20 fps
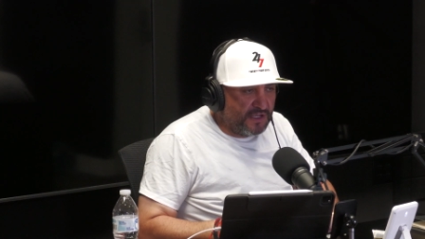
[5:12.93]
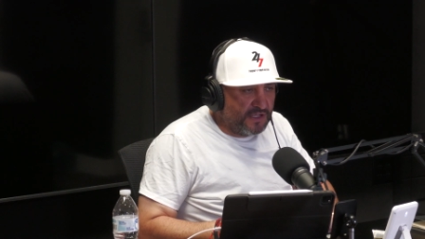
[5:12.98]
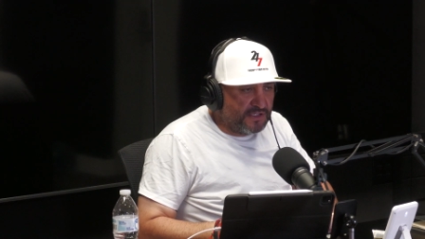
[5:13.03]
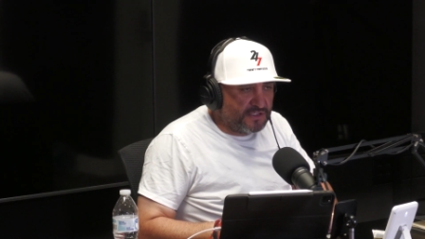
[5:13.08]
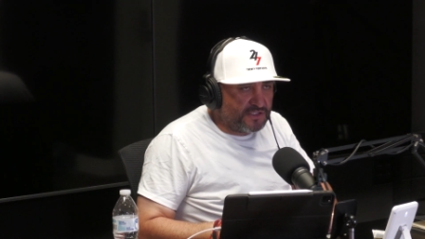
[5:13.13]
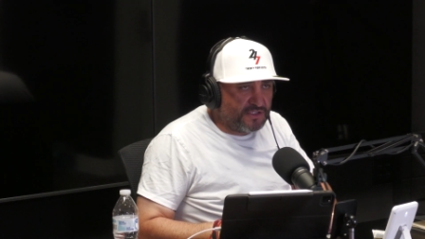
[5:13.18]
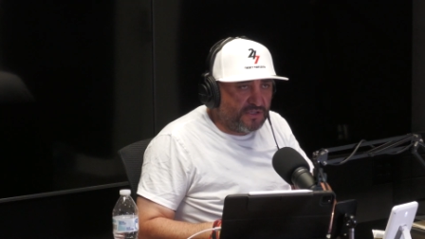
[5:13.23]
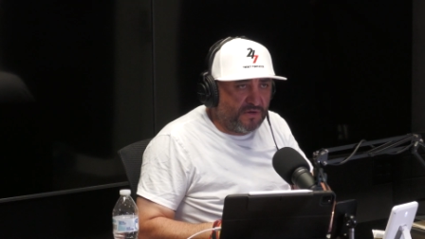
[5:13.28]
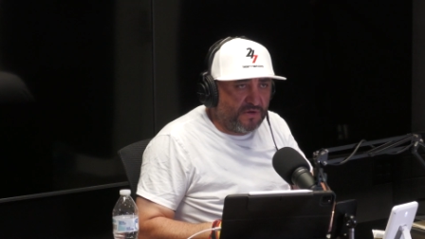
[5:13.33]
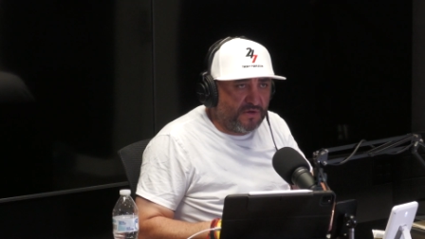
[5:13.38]

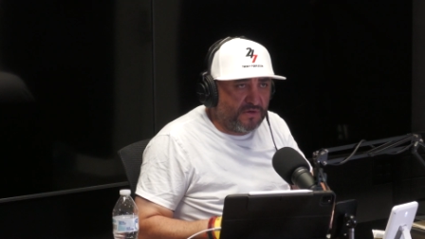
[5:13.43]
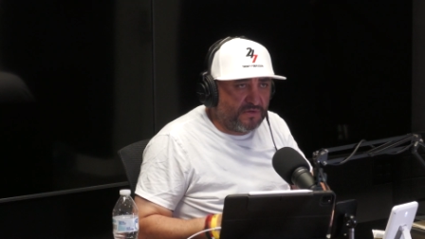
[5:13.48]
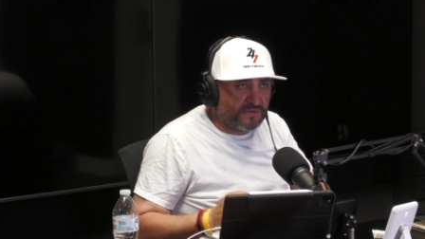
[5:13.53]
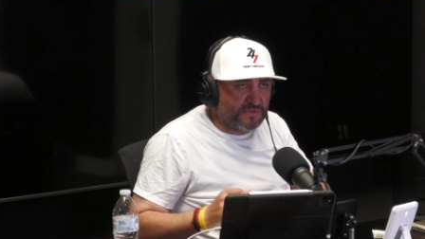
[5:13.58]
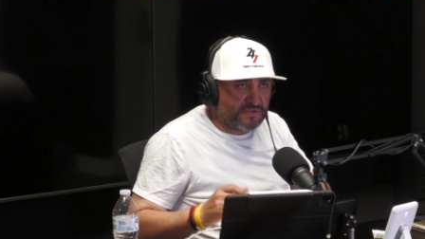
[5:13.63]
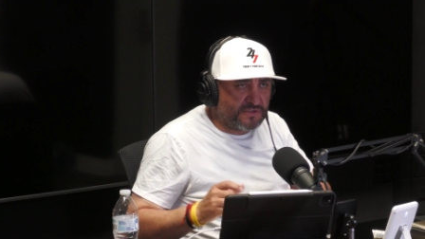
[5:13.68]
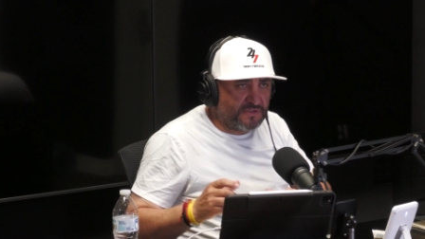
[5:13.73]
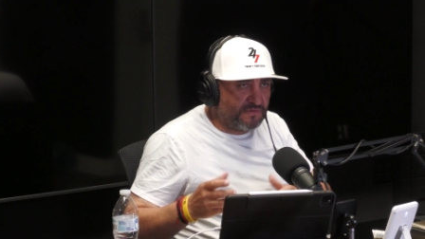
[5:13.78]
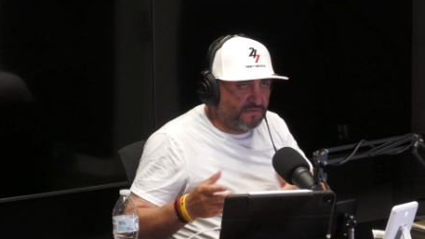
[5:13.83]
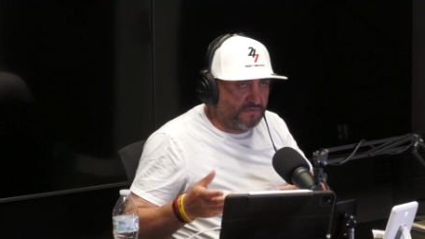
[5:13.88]
So
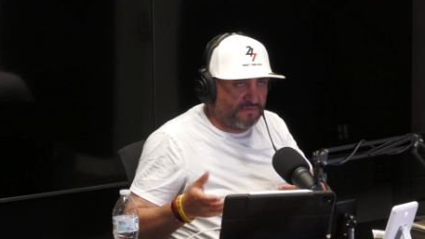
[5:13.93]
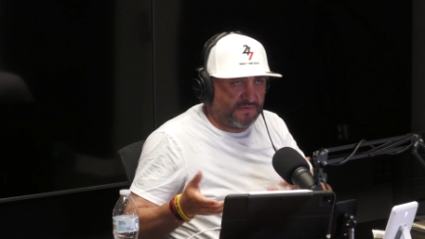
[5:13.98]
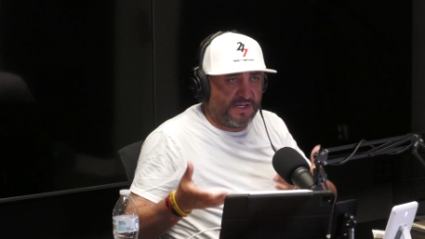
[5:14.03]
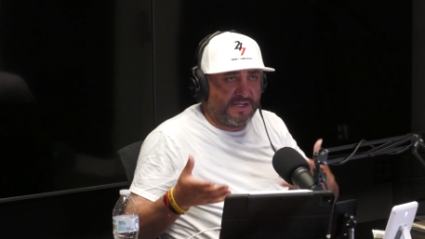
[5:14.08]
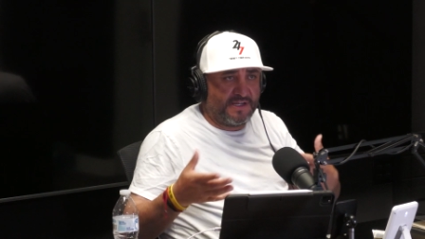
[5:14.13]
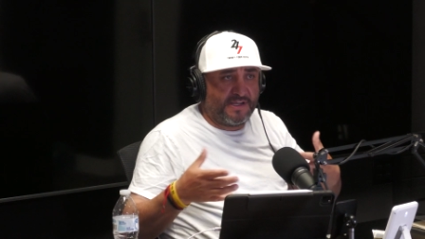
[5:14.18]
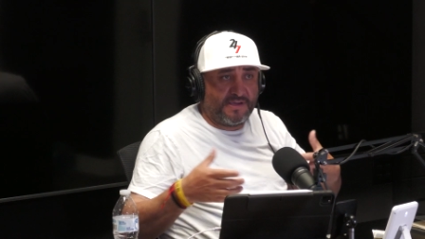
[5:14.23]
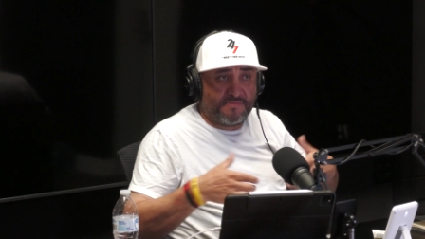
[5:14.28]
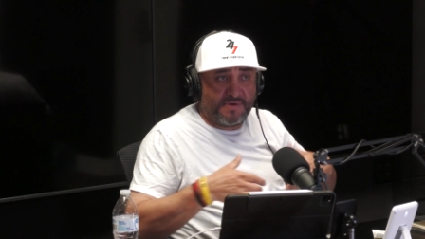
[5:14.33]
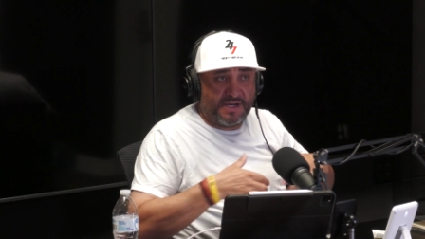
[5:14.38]
I
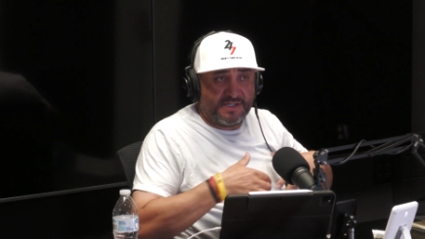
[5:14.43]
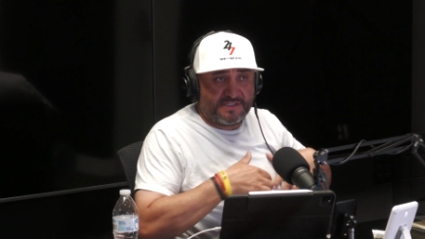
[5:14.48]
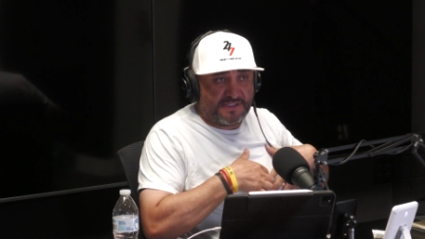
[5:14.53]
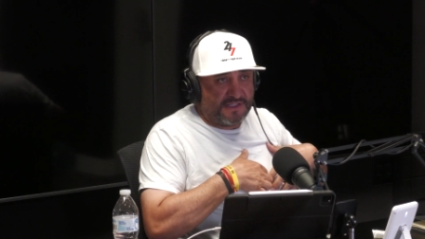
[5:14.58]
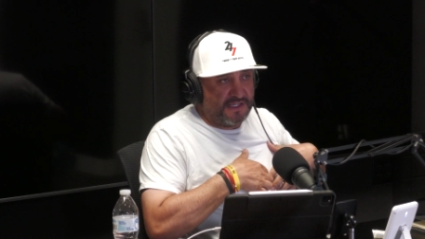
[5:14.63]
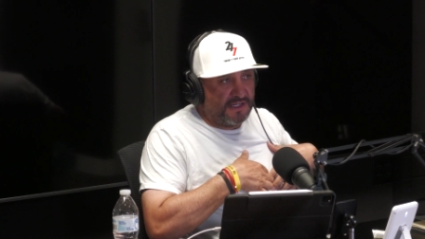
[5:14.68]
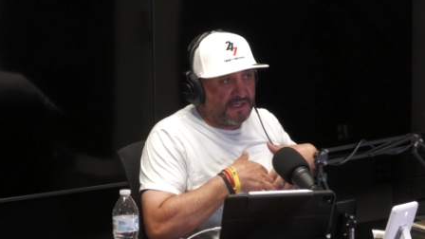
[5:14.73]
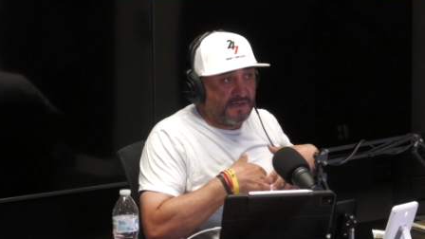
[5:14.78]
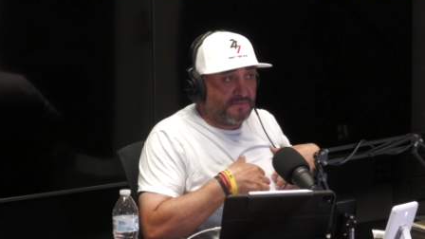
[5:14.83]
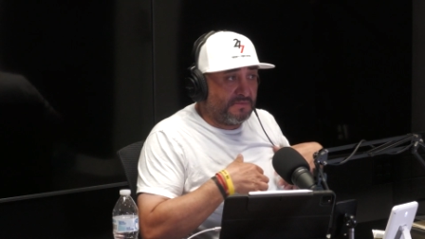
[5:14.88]
get my
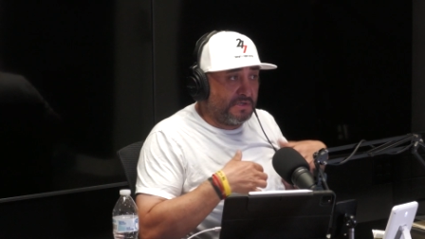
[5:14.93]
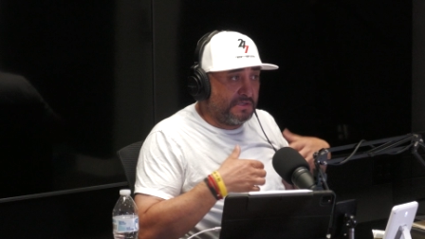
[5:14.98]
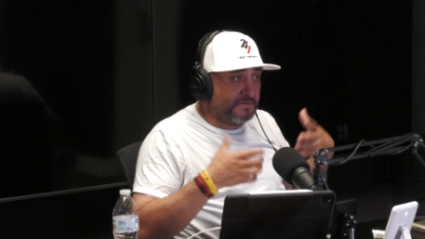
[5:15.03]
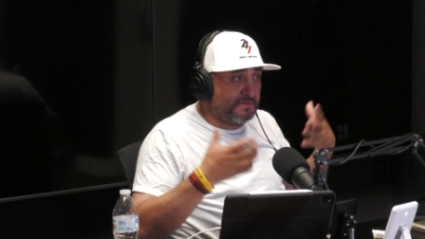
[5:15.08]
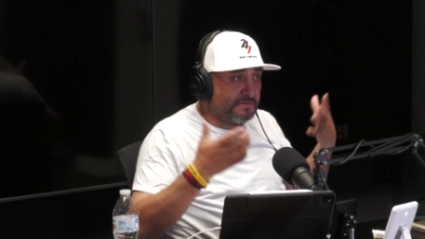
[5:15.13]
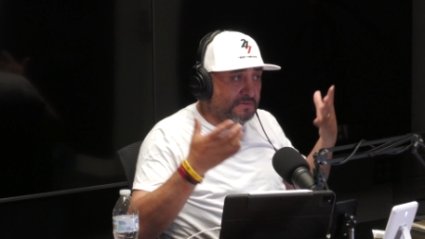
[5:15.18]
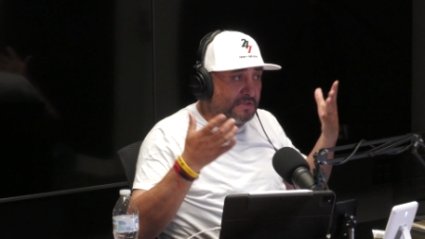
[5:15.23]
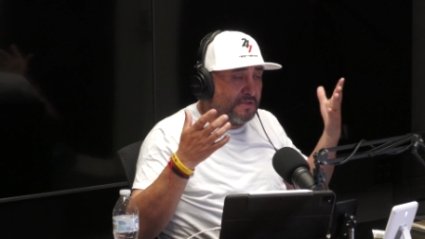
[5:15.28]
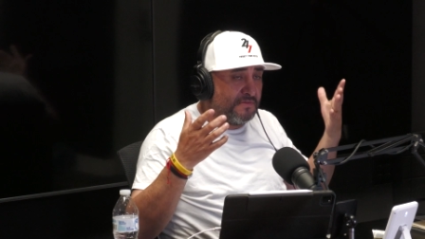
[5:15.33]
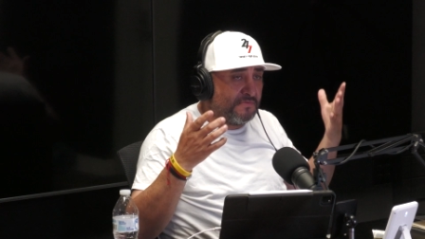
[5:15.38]
sticker. I'm like,
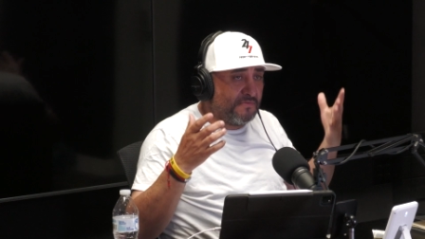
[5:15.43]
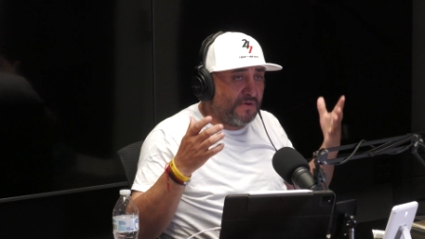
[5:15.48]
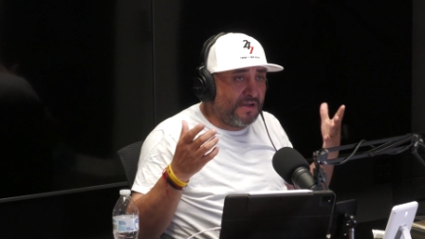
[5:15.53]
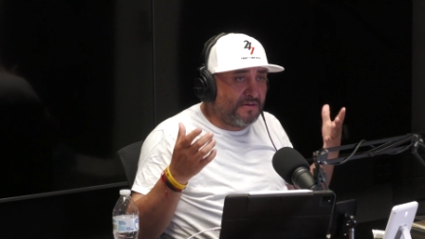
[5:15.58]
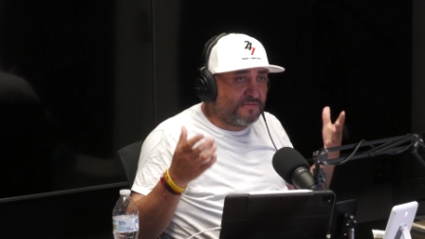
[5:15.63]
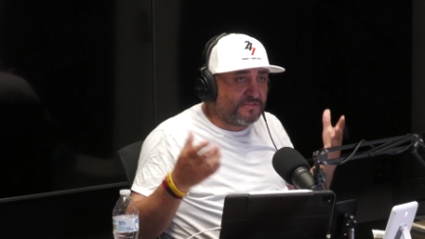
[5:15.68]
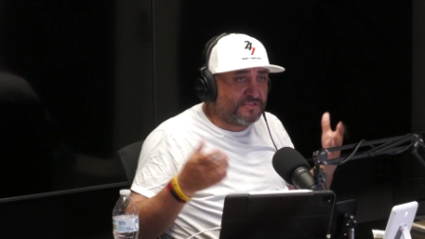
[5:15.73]
okay, wow.